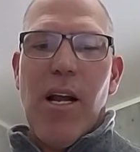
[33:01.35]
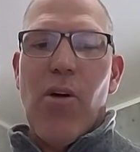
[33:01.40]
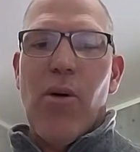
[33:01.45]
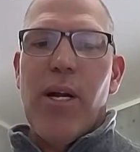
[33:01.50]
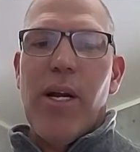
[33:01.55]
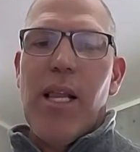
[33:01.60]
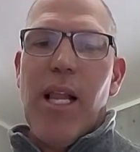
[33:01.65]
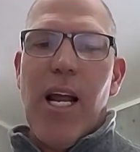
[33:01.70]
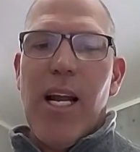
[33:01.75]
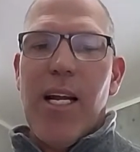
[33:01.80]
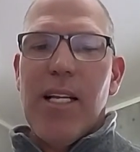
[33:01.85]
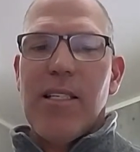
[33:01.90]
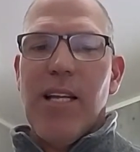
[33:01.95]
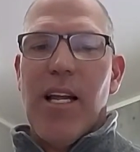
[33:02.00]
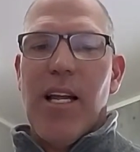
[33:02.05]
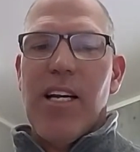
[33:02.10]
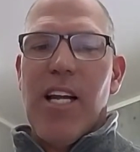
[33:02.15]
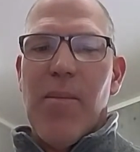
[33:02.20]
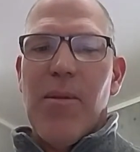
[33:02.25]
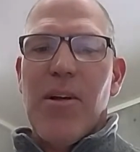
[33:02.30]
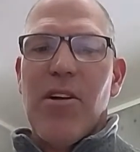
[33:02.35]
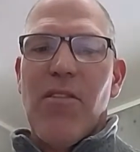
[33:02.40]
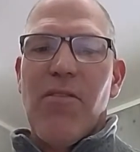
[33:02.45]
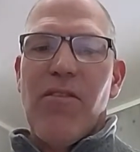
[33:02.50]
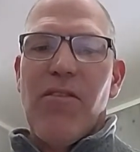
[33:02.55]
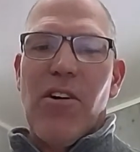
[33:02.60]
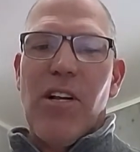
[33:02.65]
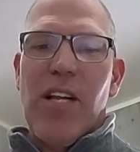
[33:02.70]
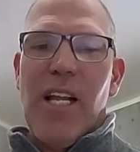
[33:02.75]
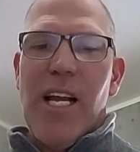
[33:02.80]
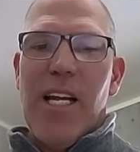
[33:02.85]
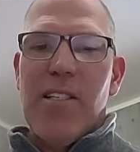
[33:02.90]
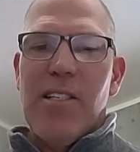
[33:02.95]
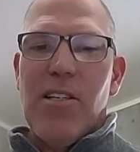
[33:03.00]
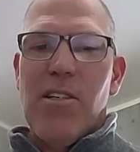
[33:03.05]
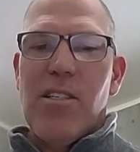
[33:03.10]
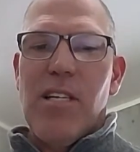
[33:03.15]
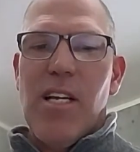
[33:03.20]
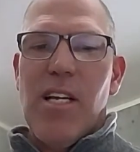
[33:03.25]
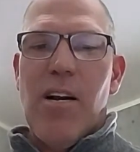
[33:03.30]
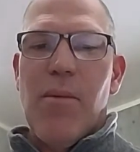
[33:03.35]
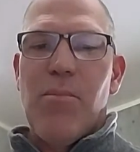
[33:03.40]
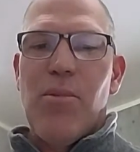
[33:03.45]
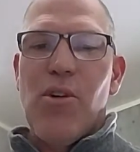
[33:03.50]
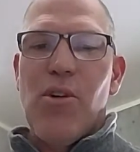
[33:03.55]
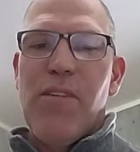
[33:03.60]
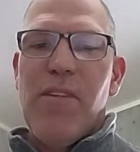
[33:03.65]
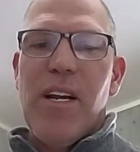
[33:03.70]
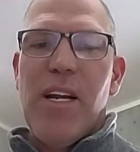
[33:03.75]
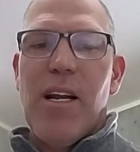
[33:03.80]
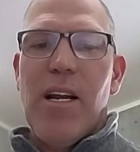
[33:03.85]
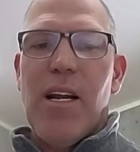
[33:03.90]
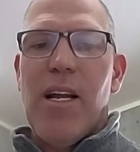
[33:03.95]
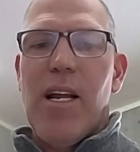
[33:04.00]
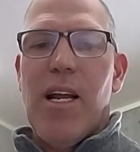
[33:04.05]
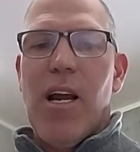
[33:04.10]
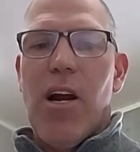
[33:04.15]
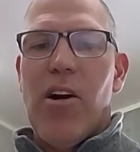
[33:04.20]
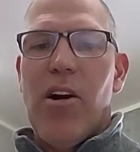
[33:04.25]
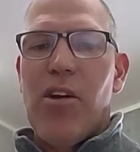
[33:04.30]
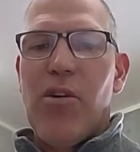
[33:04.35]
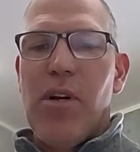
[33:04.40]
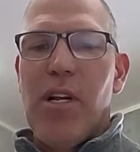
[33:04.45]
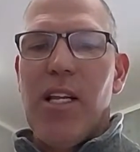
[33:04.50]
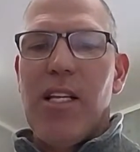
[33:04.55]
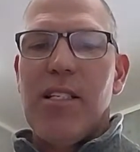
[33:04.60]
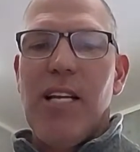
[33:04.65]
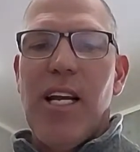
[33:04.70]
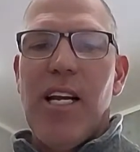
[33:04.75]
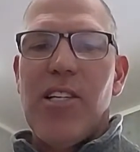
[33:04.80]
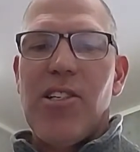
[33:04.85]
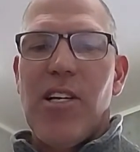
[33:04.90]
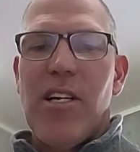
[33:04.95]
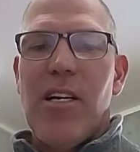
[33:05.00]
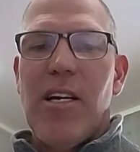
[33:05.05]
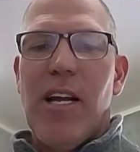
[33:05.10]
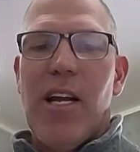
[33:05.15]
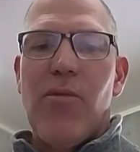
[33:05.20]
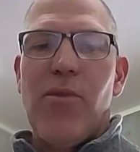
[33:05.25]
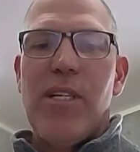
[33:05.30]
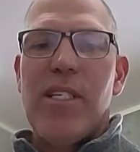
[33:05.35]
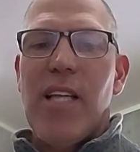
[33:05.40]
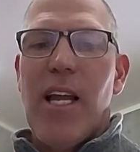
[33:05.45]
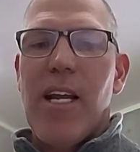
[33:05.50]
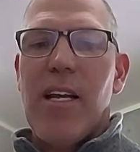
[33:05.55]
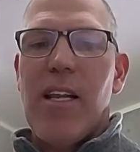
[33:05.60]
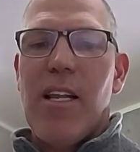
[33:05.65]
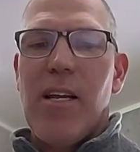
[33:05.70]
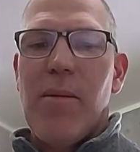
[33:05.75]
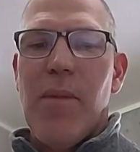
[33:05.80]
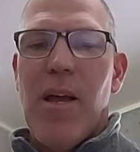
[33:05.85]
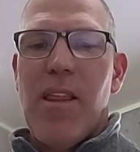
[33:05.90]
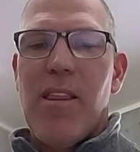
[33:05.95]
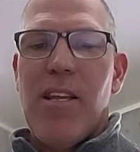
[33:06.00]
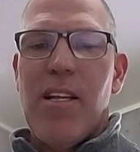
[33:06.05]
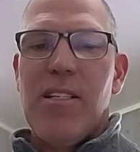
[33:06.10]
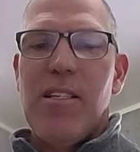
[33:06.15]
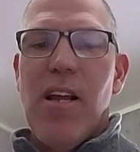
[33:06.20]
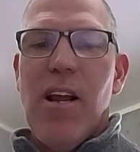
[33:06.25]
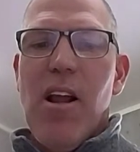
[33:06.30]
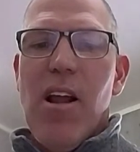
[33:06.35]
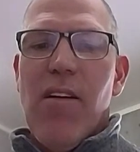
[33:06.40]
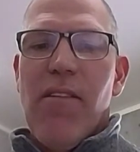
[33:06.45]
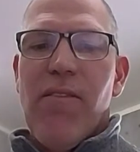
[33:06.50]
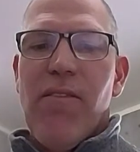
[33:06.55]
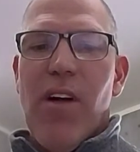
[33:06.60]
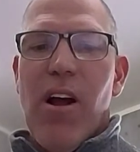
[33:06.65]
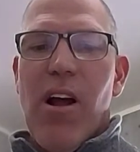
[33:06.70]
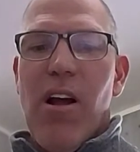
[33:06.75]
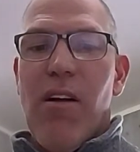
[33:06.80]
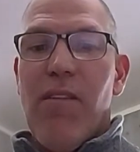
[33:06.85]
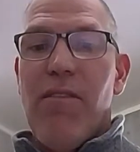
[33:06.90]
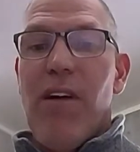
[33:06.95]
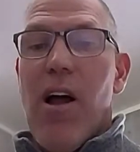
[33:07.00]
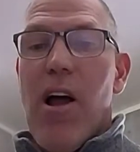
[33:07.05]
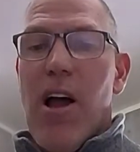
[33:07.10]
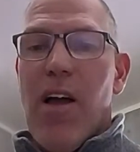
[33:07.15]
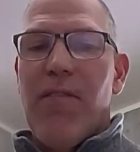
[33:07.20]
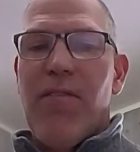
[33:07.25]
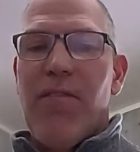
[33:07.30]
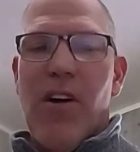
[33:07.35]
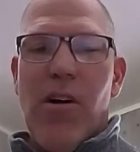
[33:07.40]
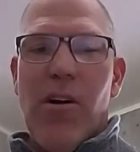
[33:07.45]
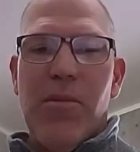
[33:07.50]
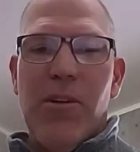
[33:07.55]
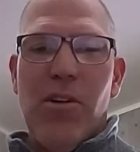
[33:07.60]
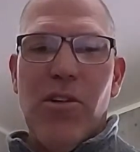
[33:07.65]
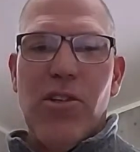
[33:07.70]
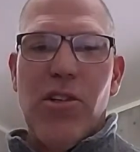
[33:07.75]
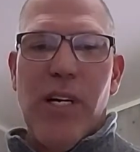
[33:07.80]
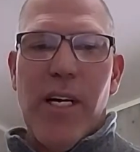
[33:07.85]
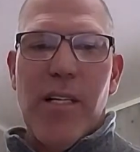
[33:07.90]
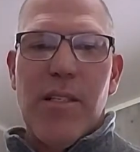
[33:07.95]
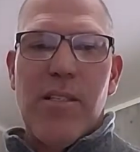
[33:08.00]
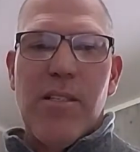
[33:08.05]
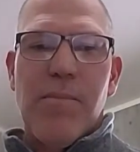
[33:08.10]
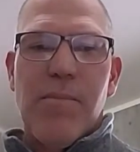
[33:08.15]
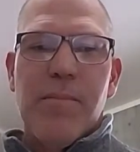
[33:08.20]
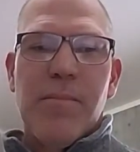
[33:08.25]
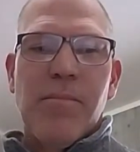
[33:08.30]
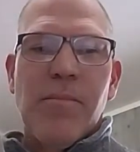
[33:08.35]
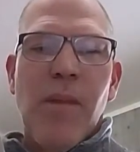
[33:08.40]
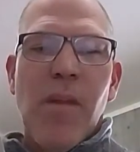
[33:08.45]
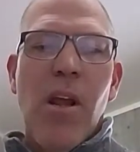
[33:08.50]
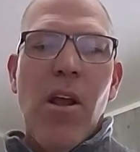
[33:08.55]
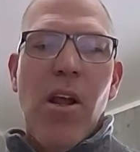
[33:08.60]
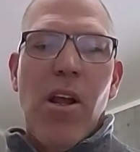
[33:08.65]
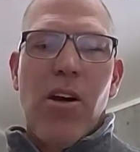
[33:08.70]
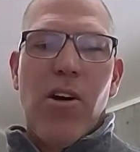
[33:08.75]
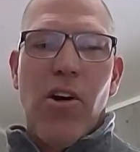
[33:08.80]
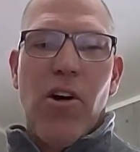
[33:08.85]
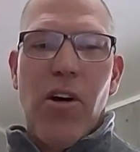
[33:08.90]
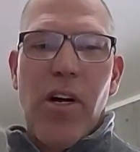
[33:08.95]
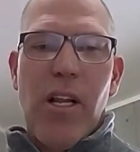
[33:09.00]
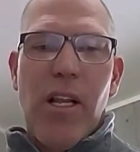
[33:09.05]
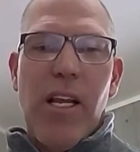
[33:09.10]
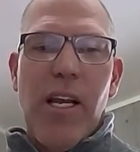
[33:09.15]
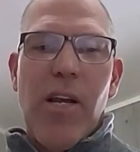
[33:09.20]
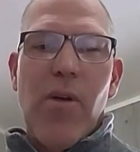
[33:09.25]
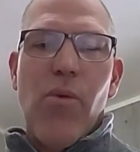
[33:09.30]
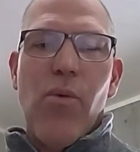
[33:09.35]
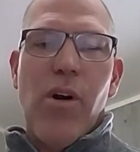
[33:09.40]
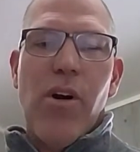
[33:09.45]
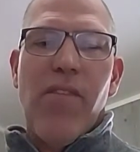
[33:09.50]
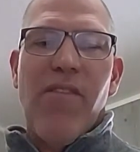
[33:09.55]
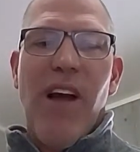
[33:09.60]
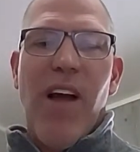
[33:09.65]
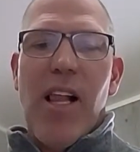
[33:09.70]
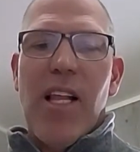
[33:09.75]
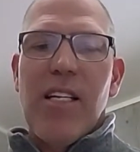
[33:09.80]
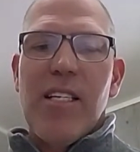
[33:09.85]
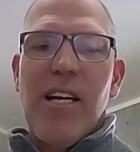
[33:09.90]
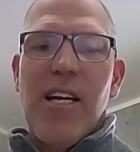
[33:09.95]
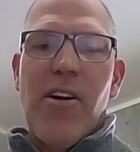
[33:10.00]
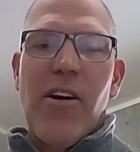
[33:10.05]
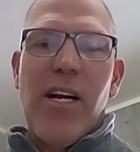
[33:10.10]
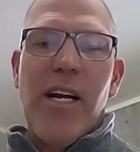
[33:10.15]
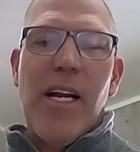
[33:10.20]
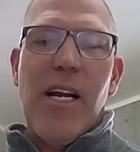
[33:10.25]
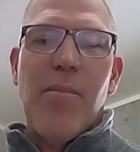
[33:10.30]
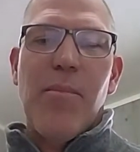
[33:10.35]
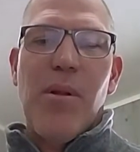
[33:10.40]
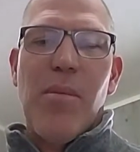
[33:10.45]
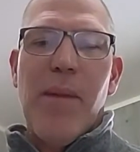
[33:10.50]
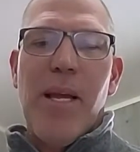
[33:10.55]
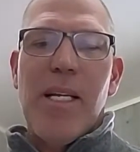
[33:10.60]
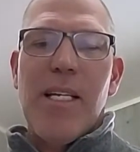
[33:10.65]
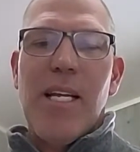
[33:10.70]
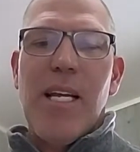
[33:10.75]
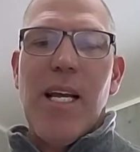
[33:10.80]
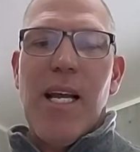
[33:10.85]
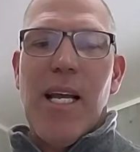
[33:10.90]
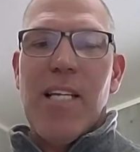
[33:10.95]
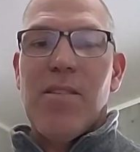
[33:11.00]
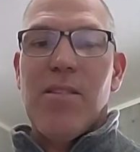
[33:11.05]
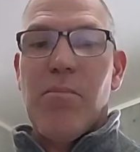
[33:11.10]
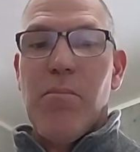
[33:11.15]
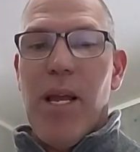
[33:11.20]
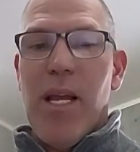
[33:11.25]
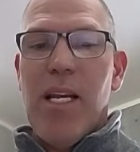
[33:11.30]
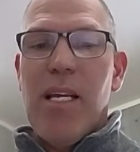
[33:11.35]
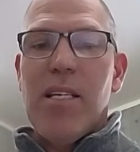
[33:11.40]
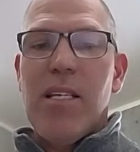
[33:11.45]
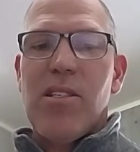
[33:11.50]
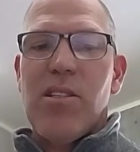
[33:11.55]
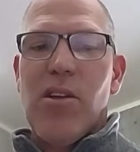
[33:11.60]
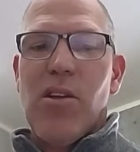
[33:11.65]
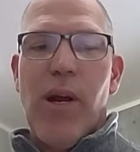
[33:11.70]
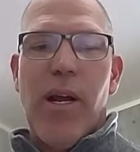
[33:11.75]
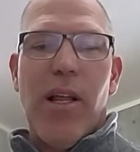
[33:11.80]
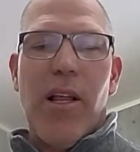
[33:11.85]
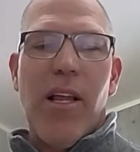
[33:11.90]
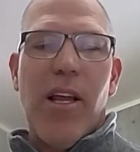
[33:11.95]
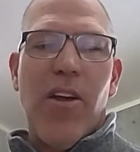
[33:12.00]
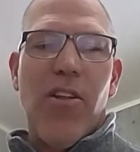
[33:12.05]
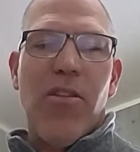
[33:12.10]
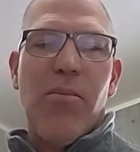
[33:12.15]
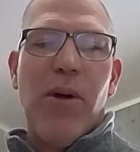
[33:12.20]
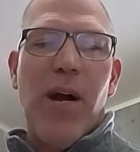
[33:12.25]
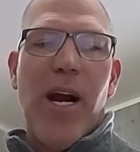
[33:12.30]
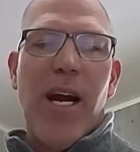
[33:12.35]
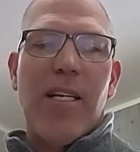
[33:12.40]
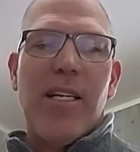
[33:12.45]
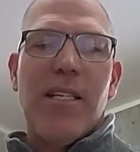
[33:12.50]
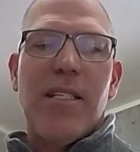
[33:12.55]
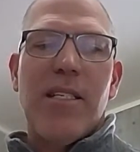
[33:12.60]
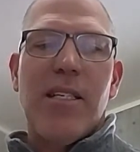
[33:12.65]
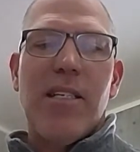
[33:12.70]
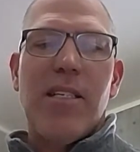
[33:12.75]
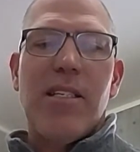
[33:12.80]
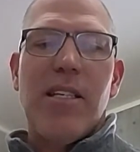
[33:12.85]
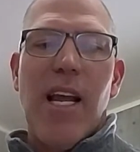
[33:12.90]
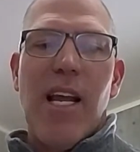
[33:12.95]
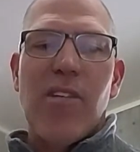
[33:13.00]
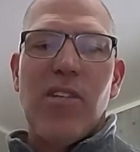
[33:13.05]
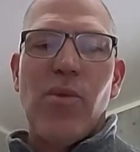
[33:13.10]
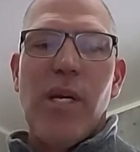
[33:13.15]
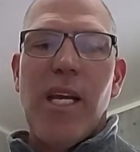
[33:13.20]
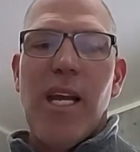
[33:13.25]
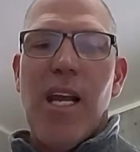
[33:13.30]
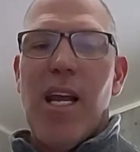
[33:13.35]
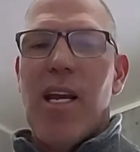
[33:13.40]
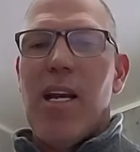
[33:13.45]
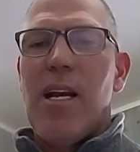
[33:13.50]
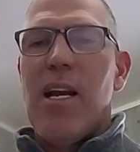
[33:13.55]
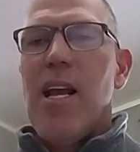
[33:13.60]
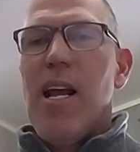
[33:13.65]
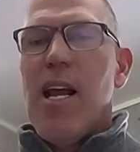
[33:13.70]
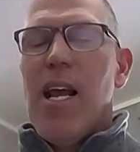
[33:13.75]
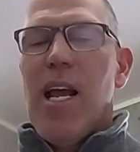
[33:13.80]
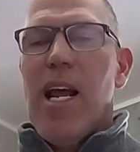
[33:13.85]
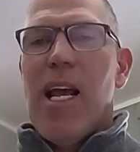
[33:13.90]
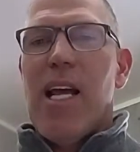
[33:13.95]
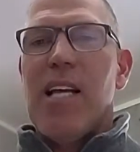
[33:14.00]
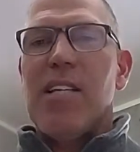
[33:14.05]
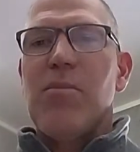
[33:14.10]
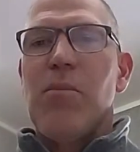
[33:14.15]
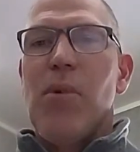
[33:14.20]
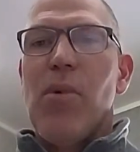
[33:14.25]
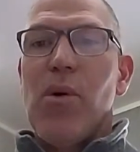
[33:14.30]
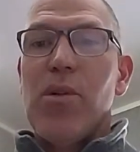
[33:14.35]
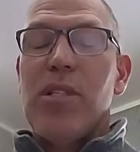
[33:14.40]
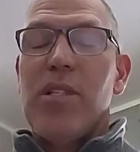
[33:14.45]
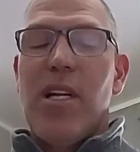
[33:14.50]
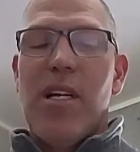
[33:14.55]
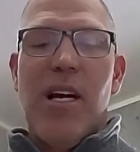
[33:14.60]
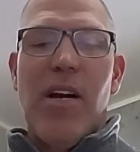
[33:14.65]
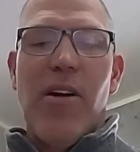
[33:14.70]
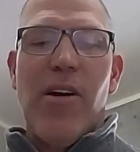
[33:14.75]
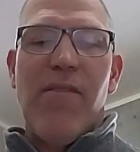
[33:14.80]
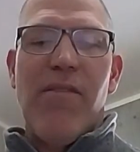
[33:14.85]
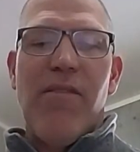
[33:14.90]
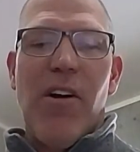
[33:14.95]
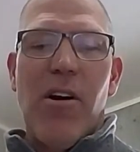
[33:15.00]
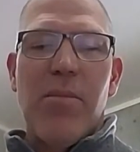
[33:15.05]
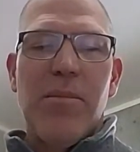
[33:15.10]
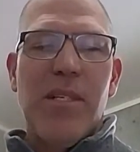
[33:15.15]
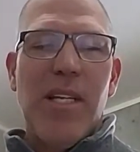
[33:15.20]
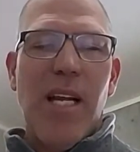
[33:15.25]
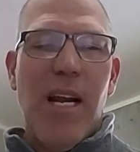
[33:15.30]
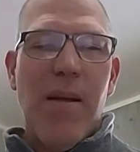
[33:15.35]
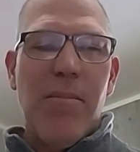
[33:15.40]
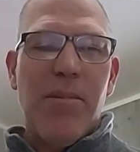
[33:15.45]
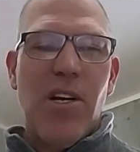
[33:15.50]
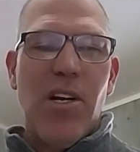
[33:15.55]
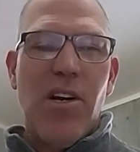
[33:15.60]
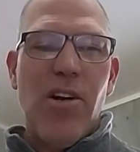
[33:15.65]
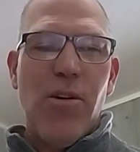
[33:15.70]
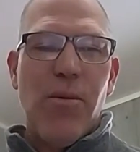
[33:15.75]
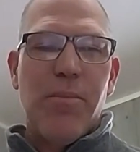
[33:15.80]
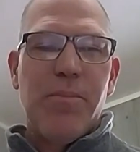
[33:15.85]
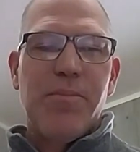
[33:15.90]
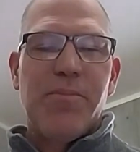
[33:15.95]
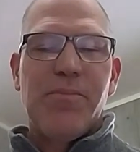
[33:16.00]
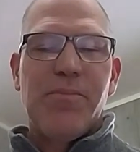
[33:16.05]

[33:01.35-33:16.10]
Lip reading: our reliance on chemical fertilizers and improving our utilization and recycling methods of on-farm nutrients. Currently, we're voluntarily implementing as many soil health practices as we can, as most dairy farms aim to do.